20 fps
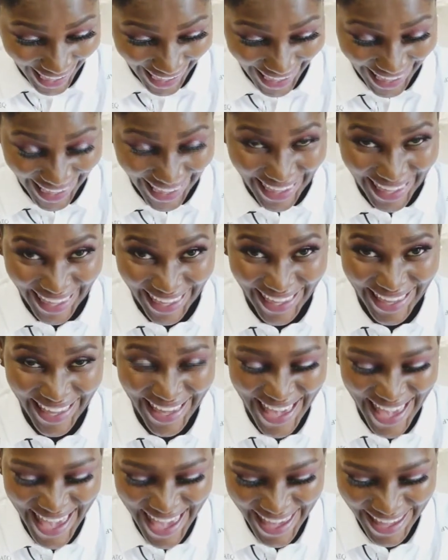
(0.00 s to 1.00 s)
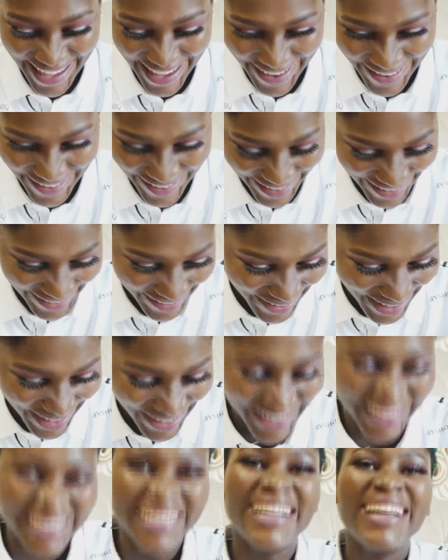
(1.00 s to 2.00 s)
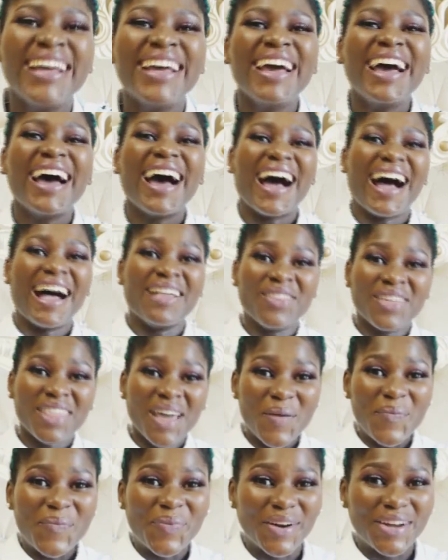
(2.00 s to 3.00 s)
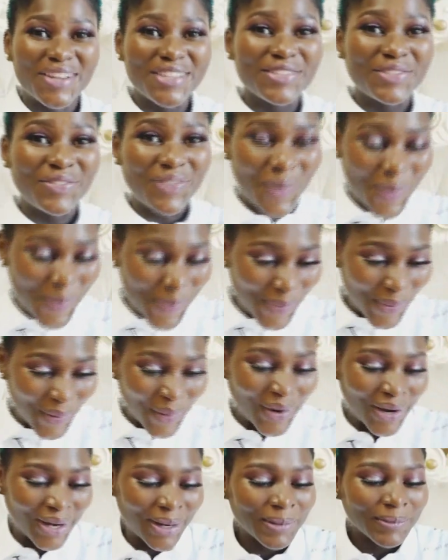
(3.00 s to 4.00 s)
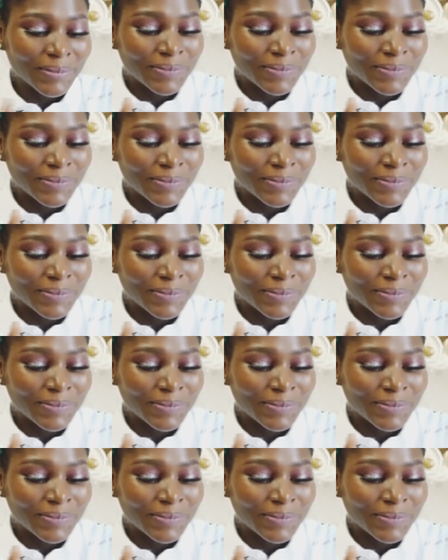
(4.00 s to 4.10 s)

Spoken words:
Another point for boy.